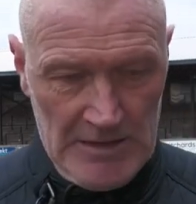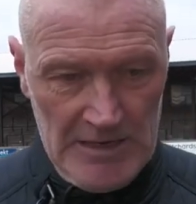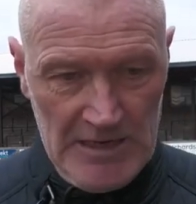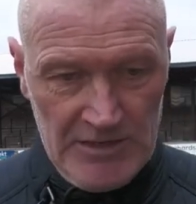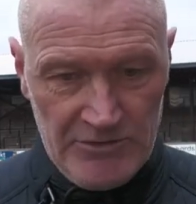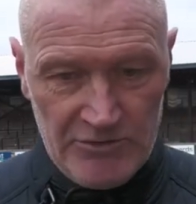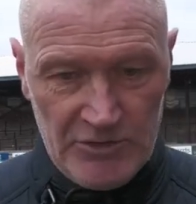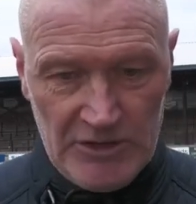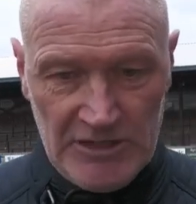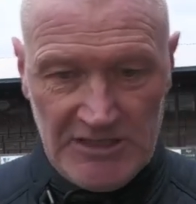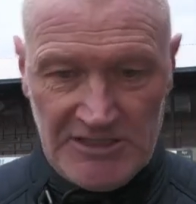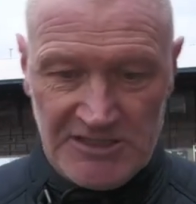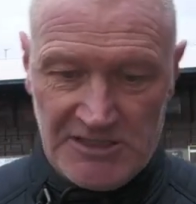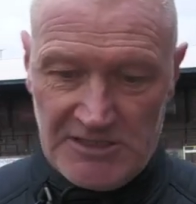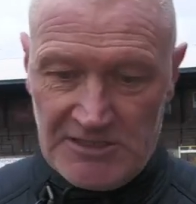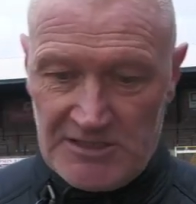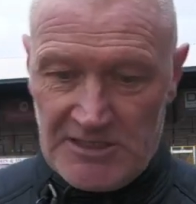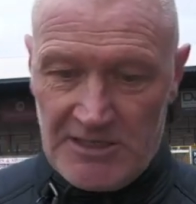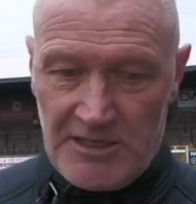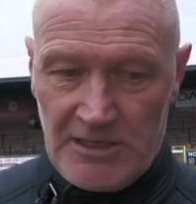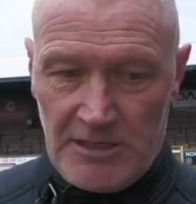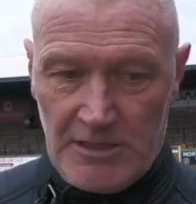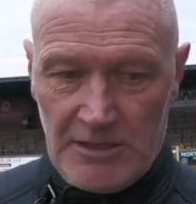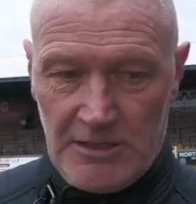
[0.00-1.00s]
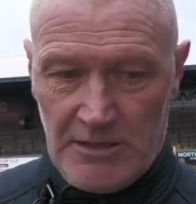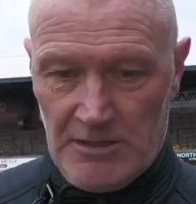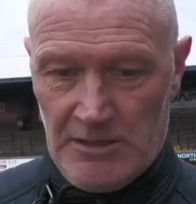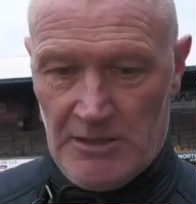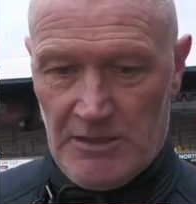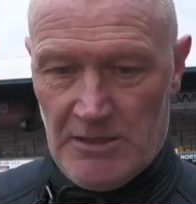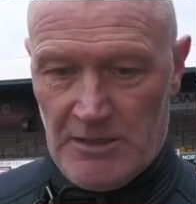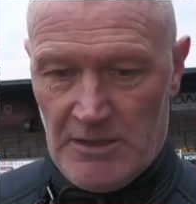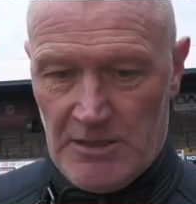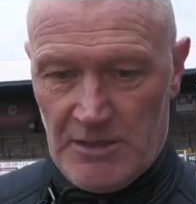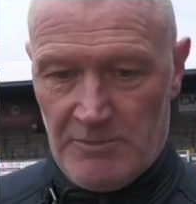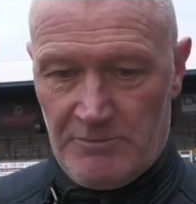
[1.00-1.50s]
in relation to the
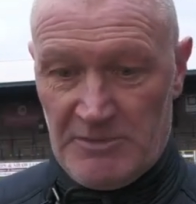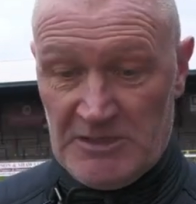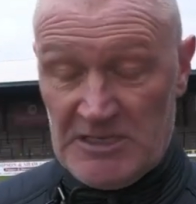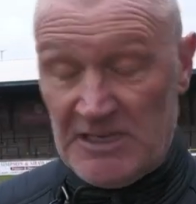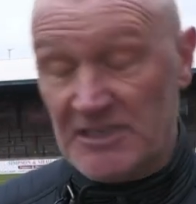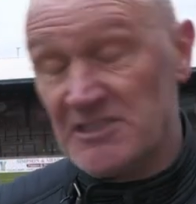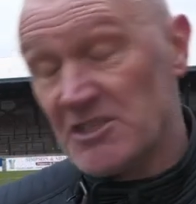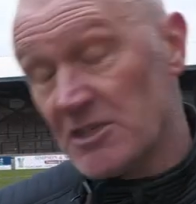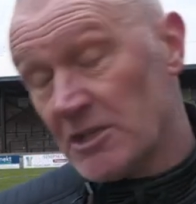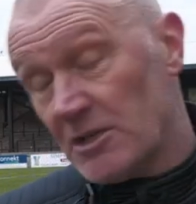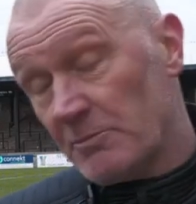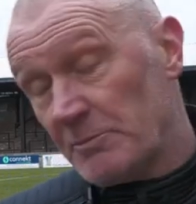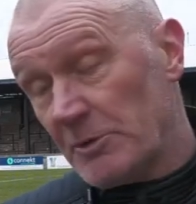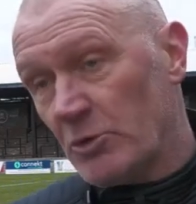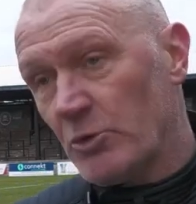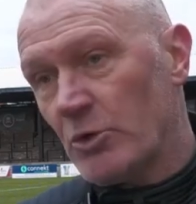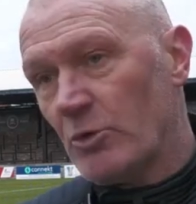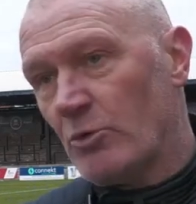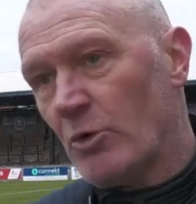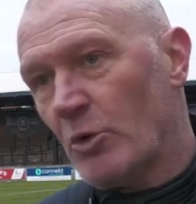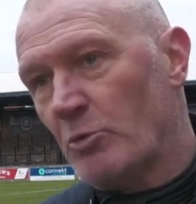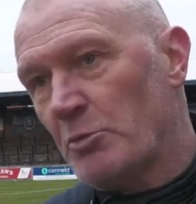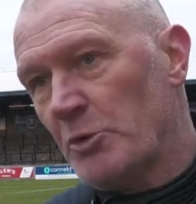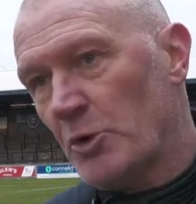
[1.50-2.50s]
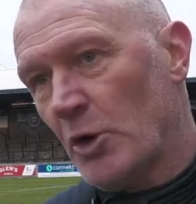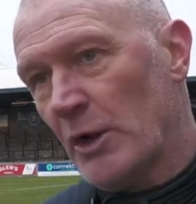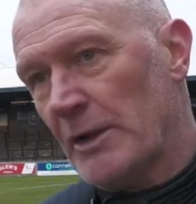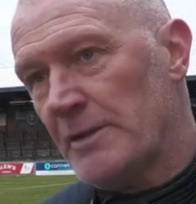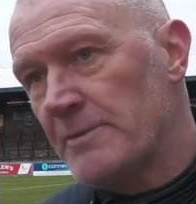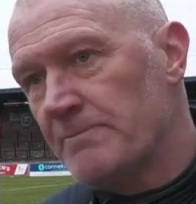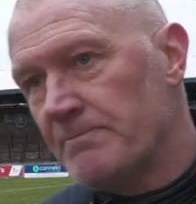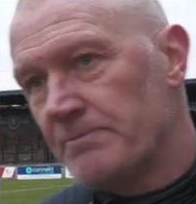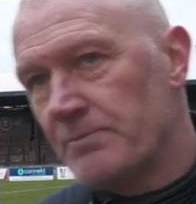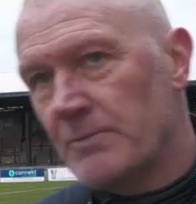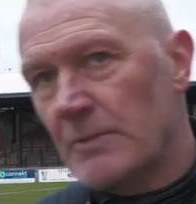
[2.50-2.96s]
potential appeal that we'll put in.